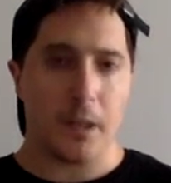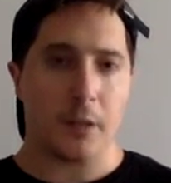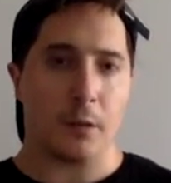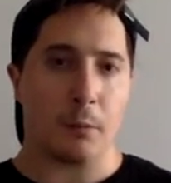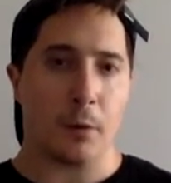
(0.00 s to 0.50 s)

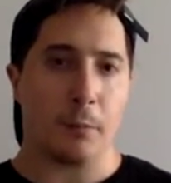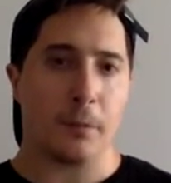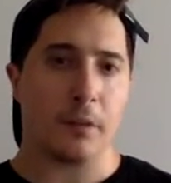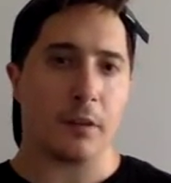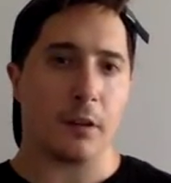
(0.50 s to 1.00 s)
The
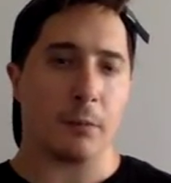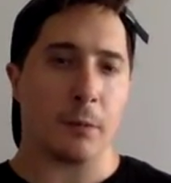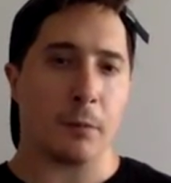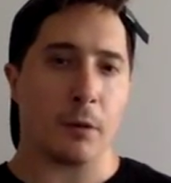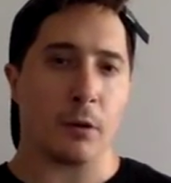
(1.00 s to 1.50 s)
purpose of my
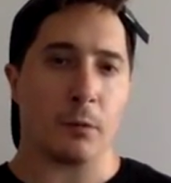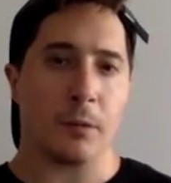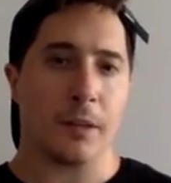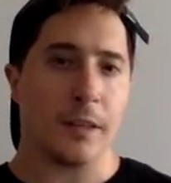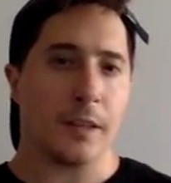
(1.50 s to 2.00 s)
poem
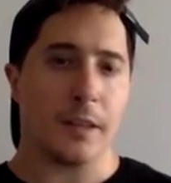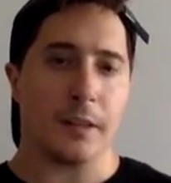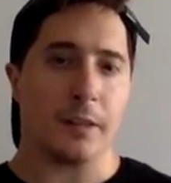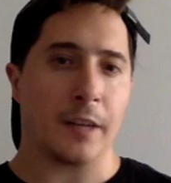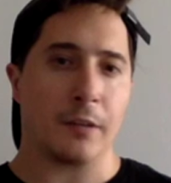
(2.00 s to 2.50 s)
is
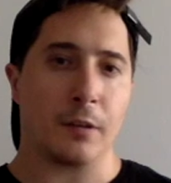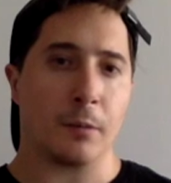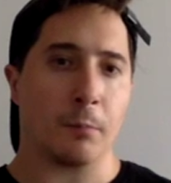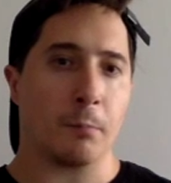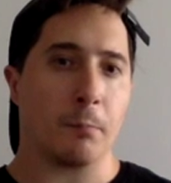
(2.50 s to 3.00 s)
not to
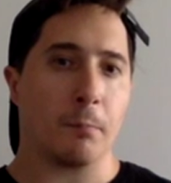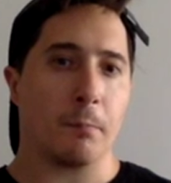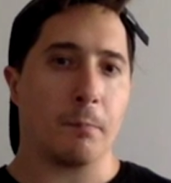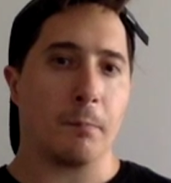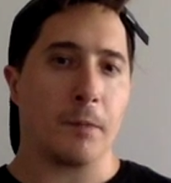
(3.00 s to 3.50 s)

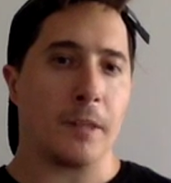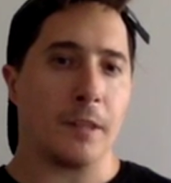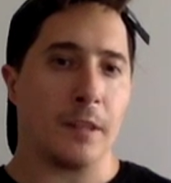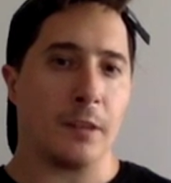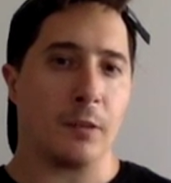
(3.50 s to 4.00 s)

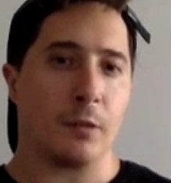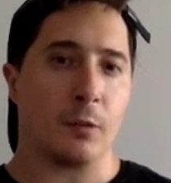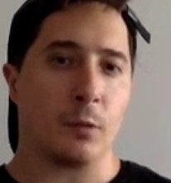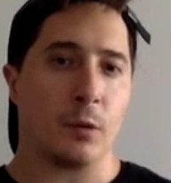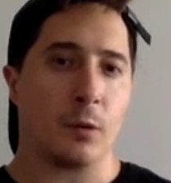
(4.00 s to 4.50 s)

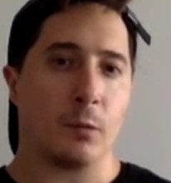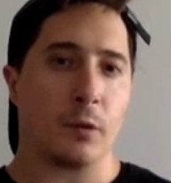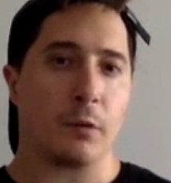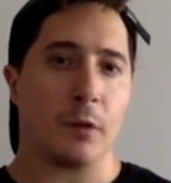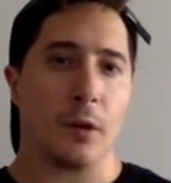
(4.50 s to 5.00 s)
continue
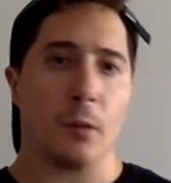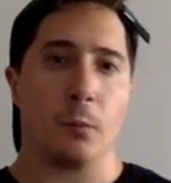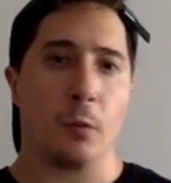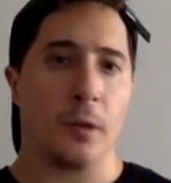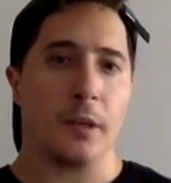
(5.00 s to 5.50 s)
with
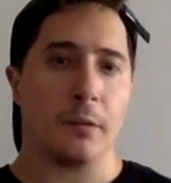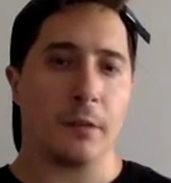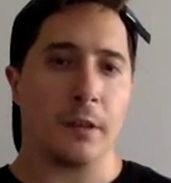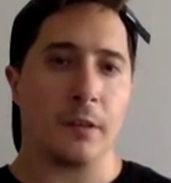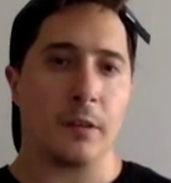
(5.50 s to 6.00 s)
pointing
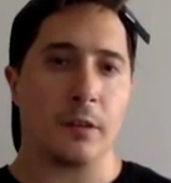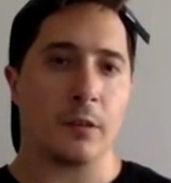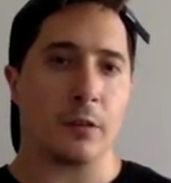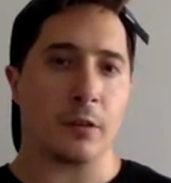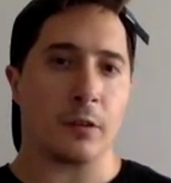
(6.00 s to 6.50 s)
fingers
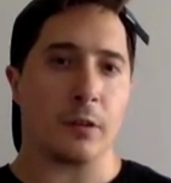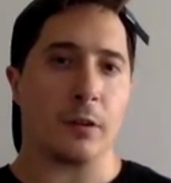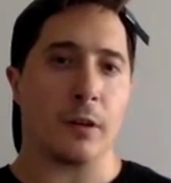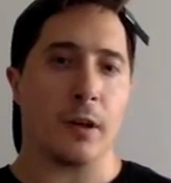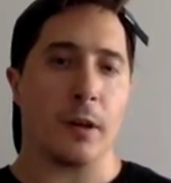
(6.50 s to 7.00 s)
or to
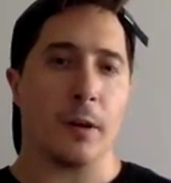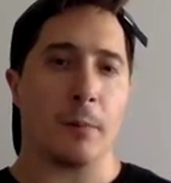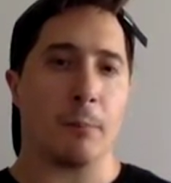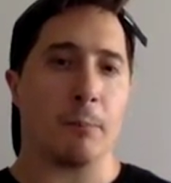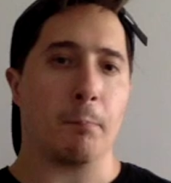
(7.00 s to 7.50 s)

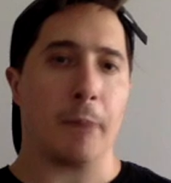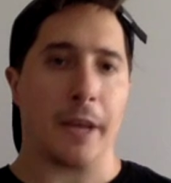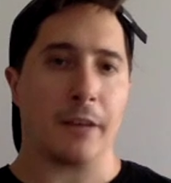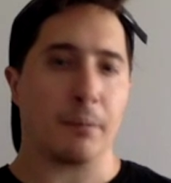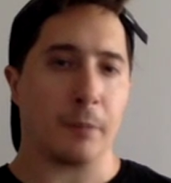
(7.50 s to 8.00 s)

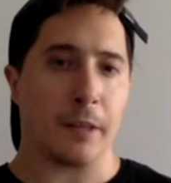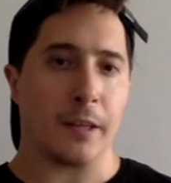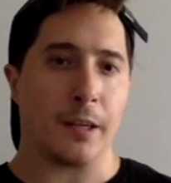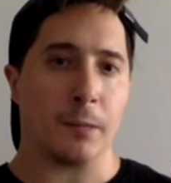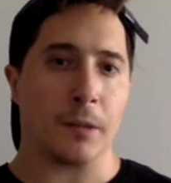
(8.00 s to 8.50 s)
pass
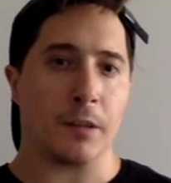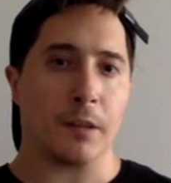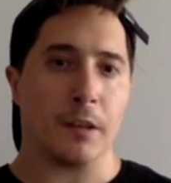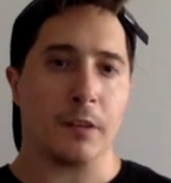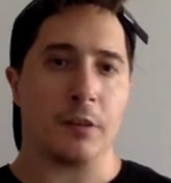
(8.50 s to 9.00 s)
blame, and
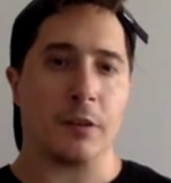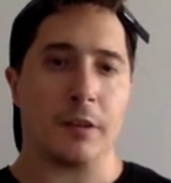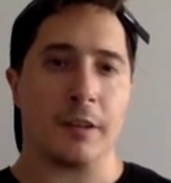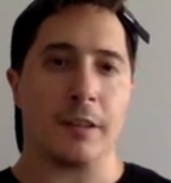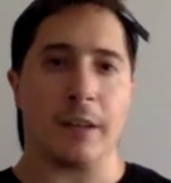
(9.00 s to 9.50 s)

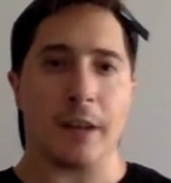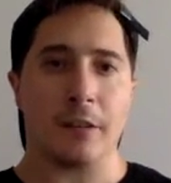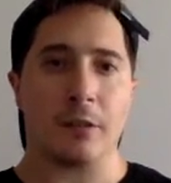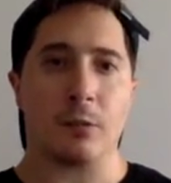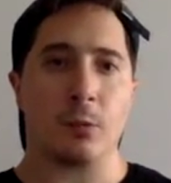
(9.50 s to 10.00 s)
certainly not
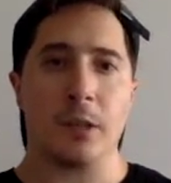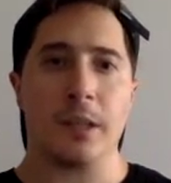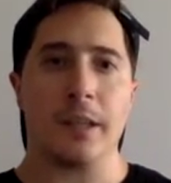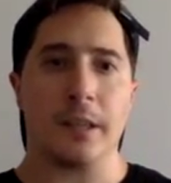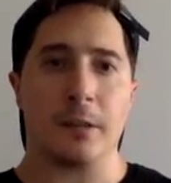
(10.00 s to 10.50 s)
to
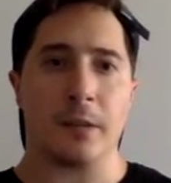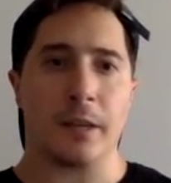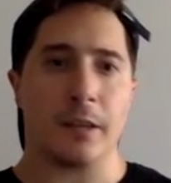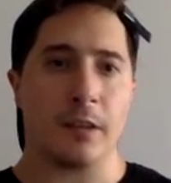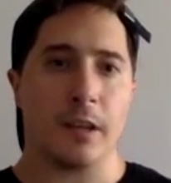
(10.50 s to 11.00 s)

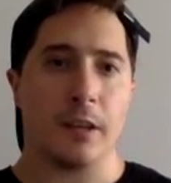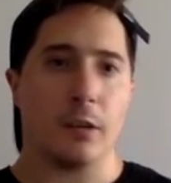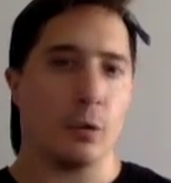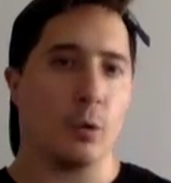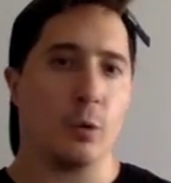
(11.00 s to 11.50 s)
reiterate
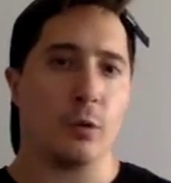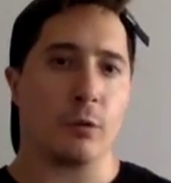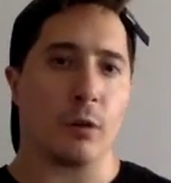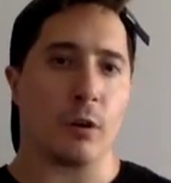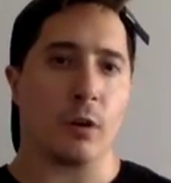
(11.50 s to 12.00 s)
the who's
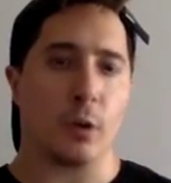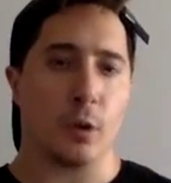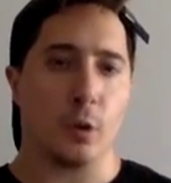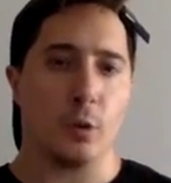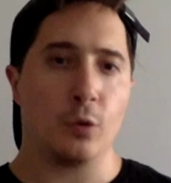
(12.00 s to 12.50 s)
wrong,
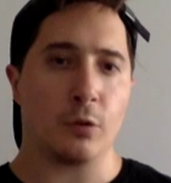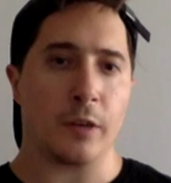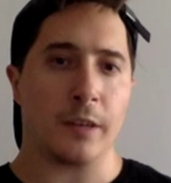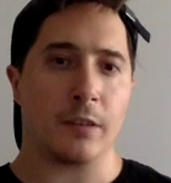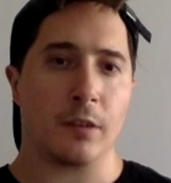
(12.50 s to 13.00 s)
who's
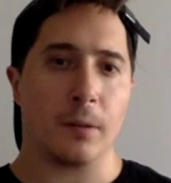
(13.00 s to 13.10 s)
right